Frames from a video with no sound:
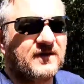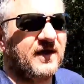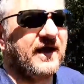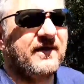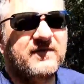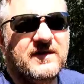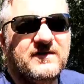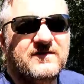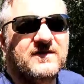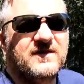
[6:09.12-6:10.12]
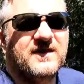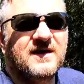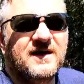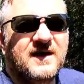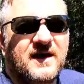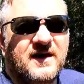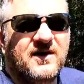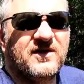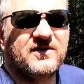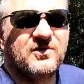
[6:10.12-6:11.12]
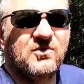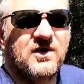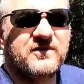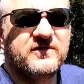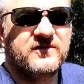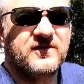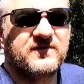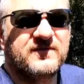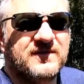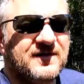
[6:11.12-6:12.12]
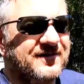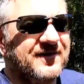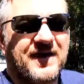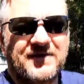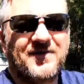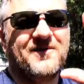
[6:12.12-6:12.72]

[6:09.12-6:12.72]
to have these and I don't have to do washes often. Like I said, I know